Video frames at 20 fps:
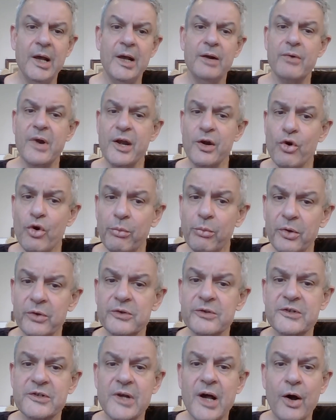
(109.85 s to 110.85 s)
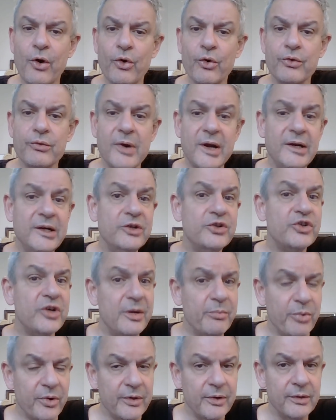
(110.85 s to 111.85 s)
Renewables are already
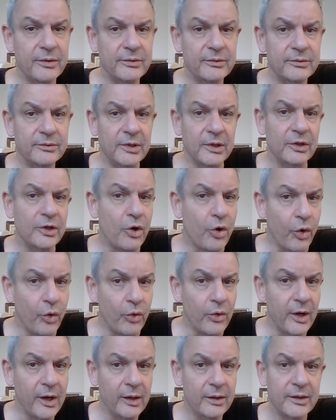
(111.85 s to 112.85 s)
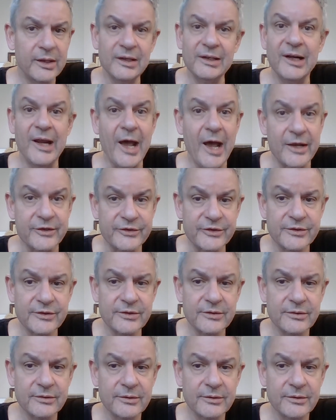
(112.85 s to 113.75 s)
cheaper than coal and gas.